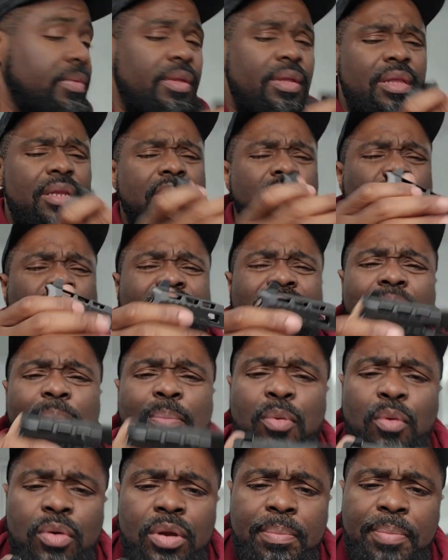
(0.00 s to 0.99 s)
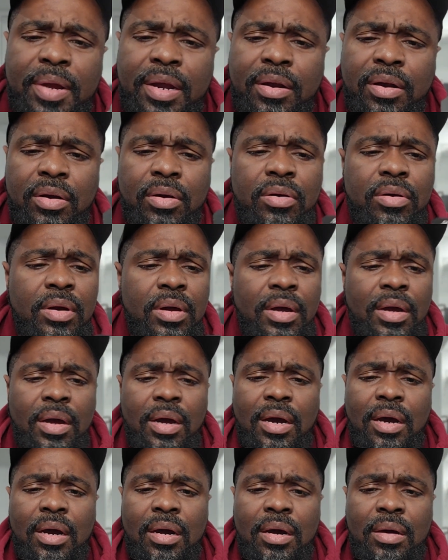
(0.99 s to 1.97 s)
this one's got a ported barrel
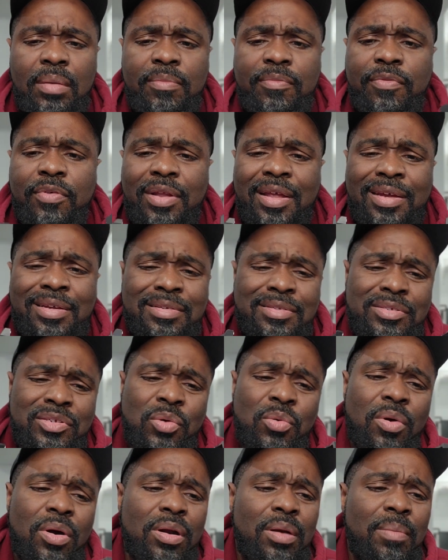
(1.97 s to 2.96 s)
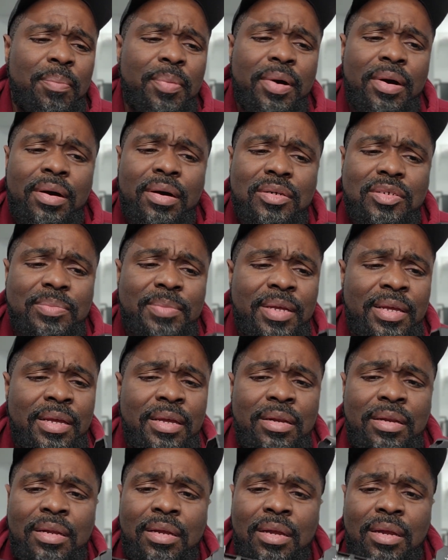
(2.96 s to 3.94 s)
for like $200,
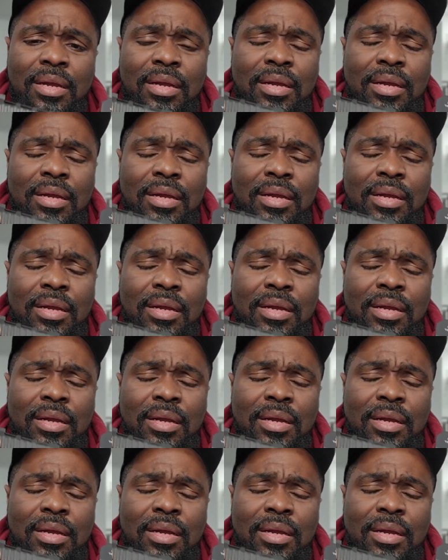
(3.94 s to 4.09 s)
man.